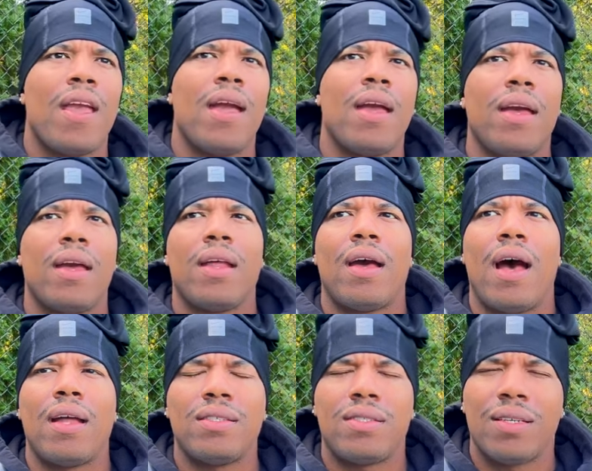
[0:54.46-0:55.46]
And
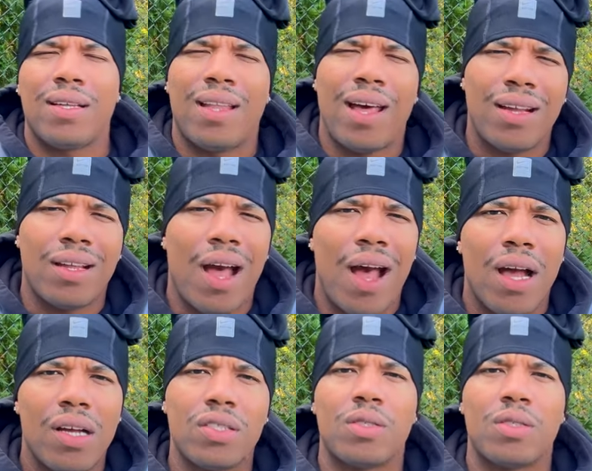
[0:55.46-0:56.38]
I just think a lot of guys,